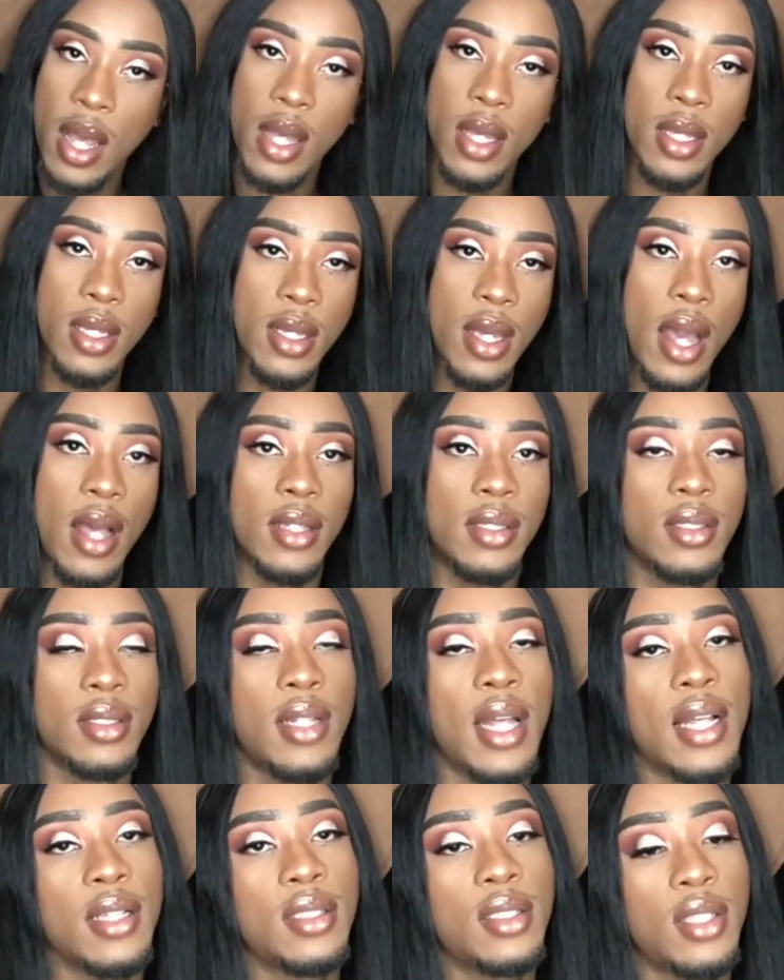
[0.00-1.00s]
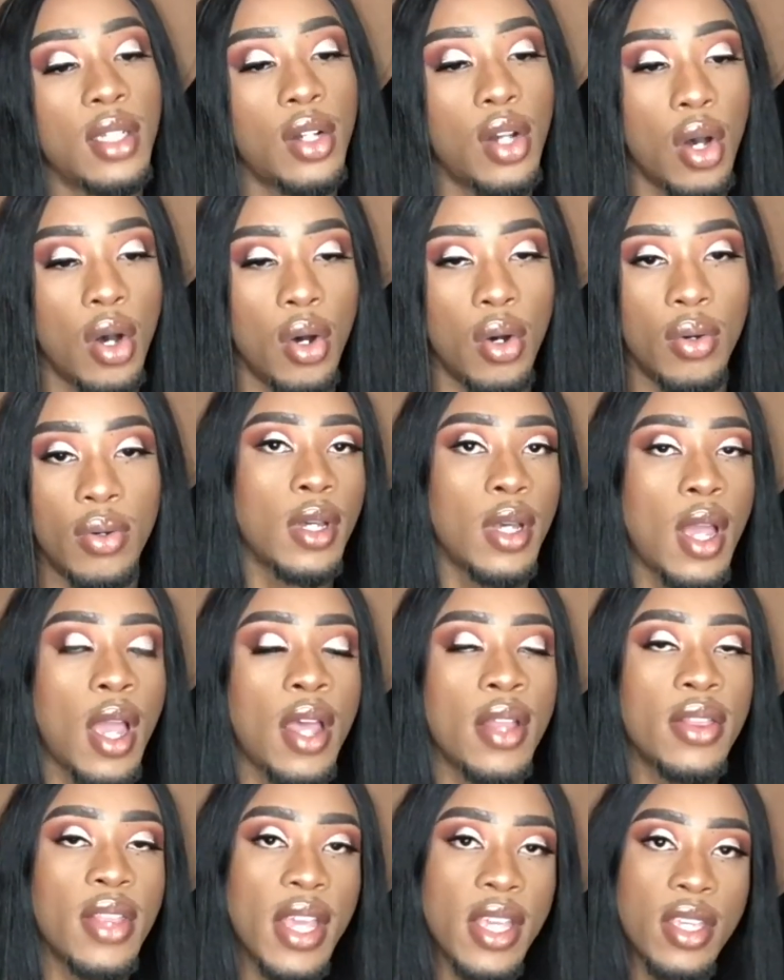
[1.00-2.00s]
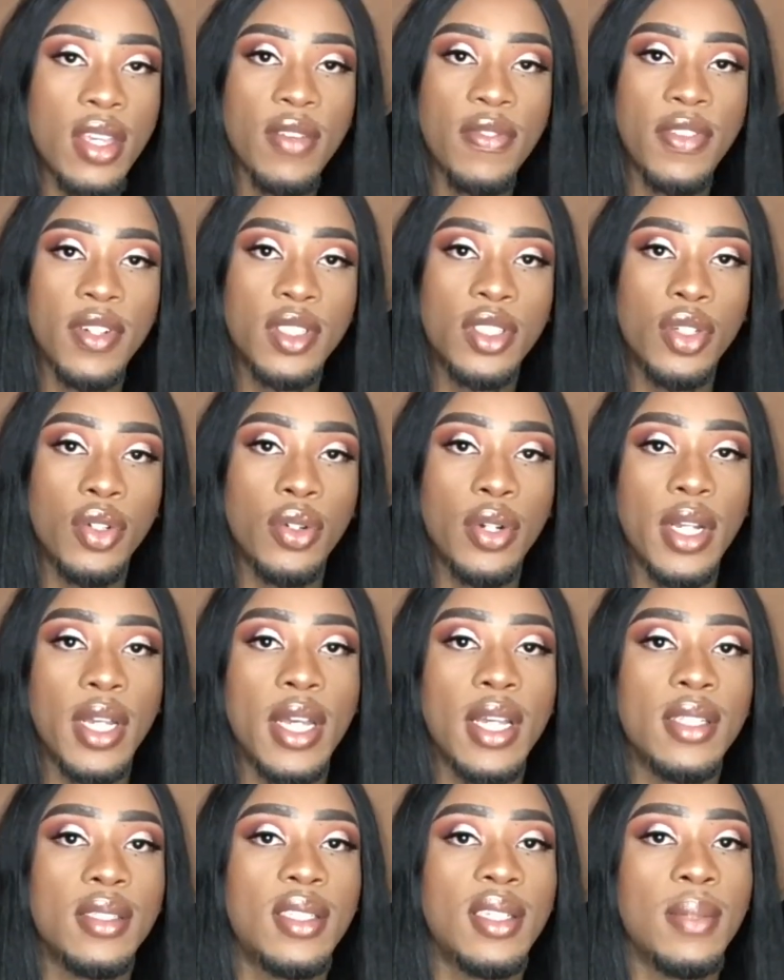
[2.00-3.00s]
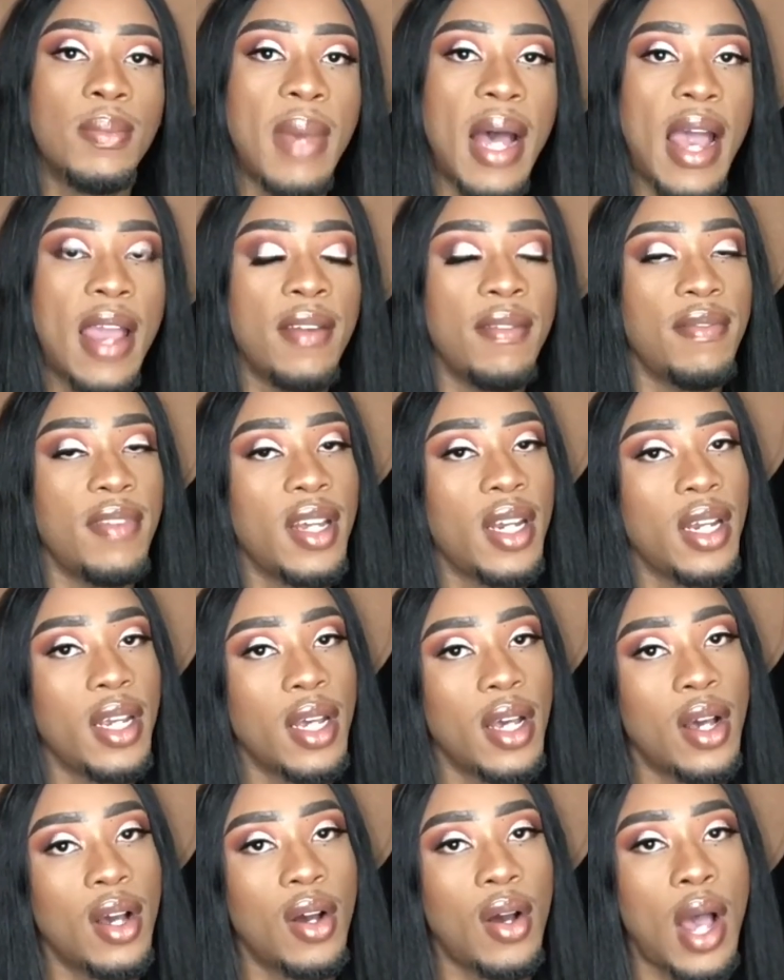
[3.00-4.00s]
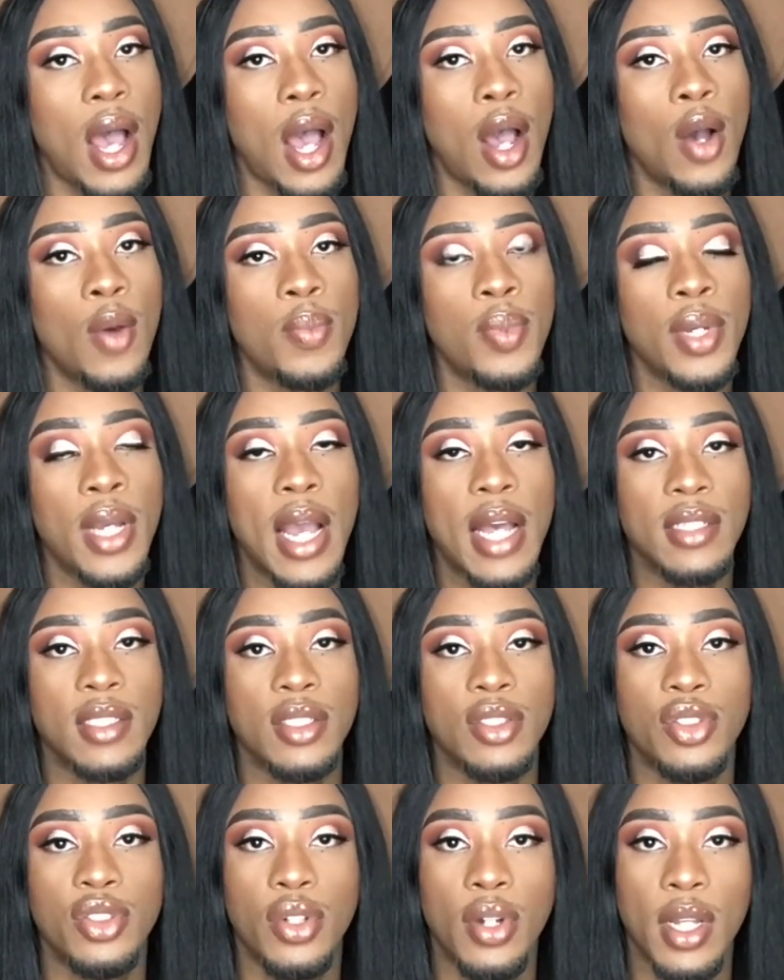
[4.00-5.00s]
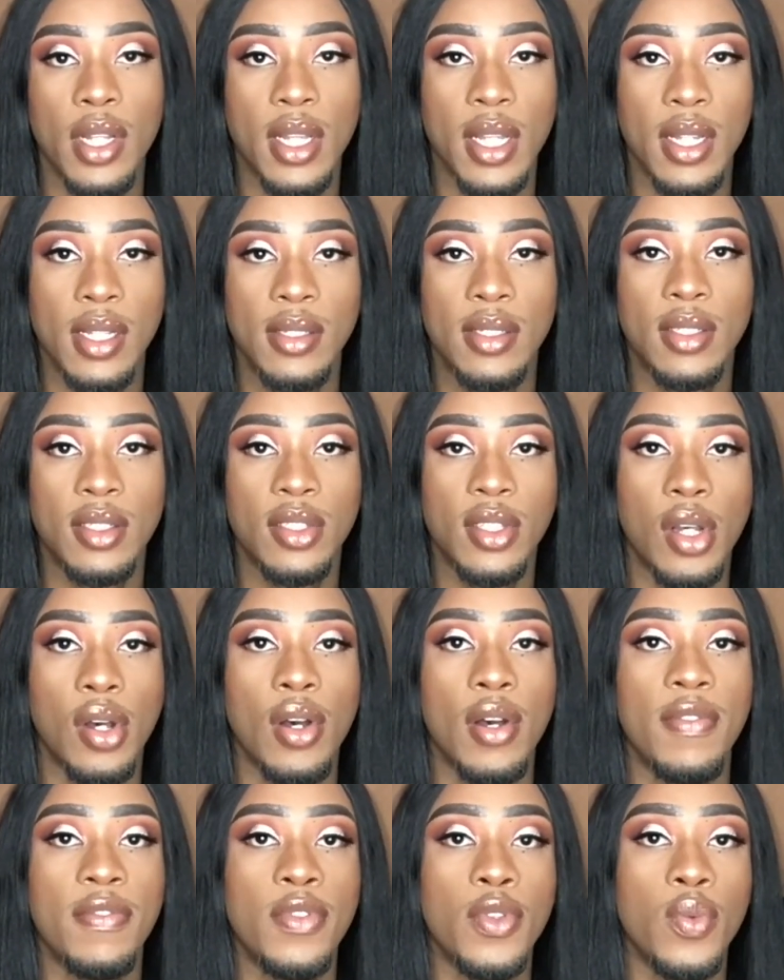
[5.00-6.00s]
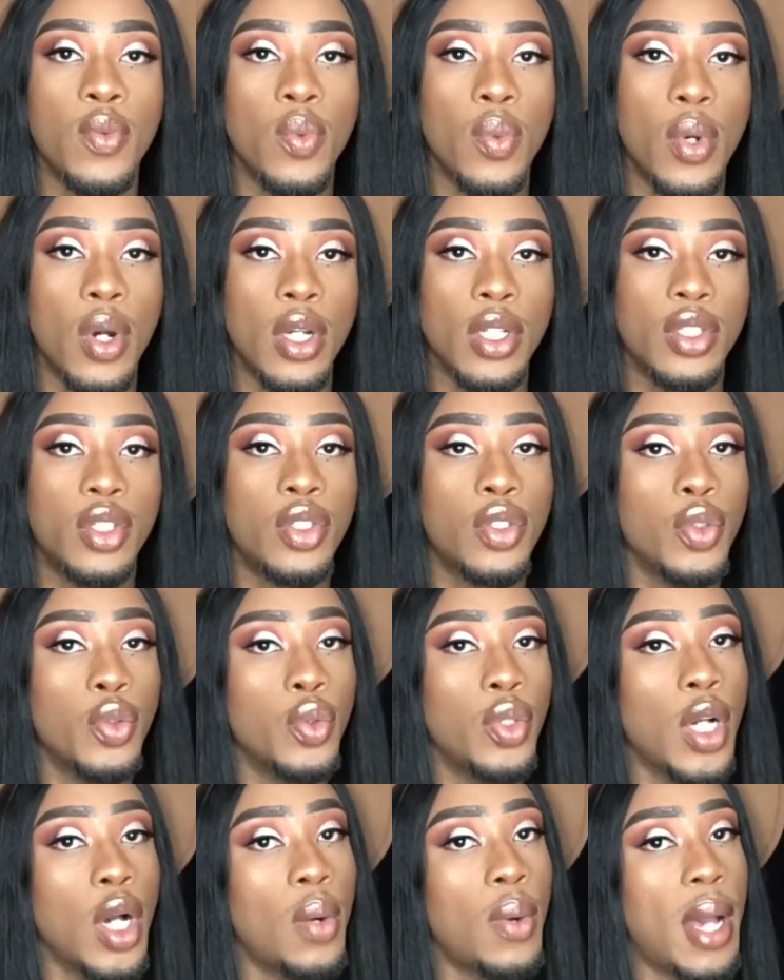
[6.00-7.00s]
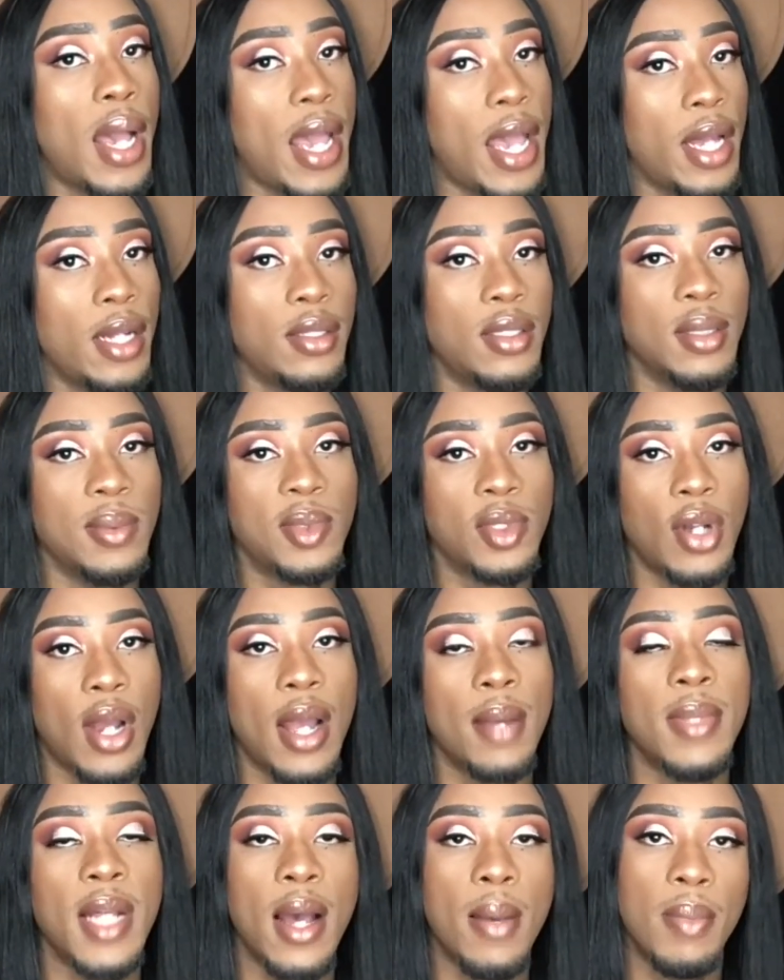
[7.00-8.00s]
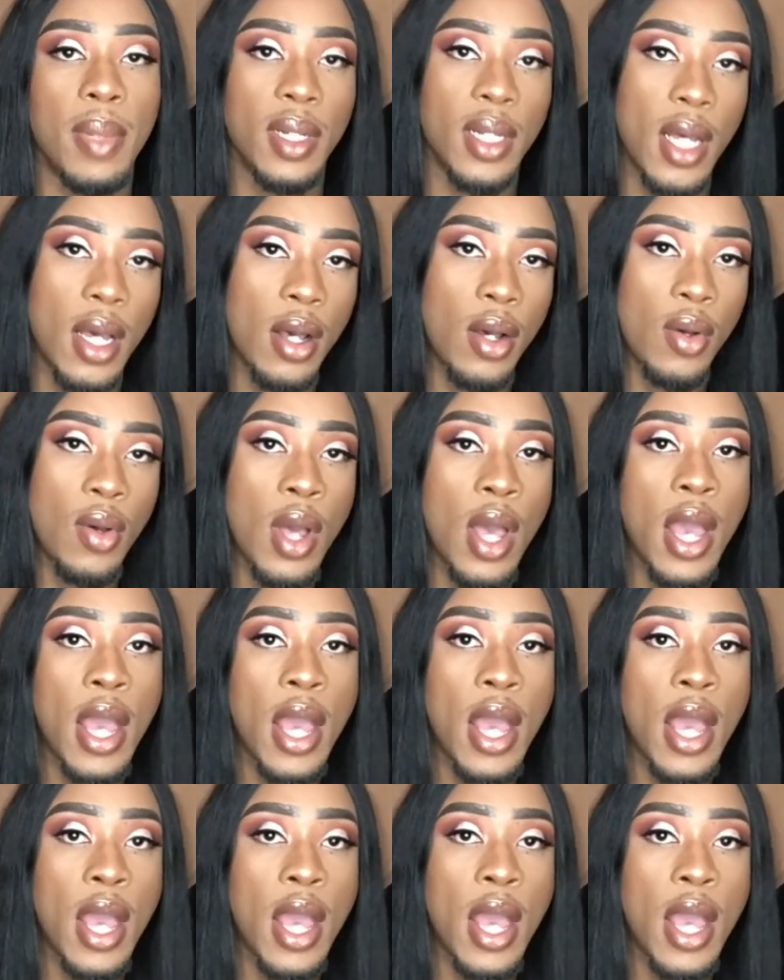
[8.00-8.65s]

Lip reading: Yes, that's the goal. Thank you for tuning in to my video. I hope you guys enjoyed this. So if you want to go ahead, subscribe down below.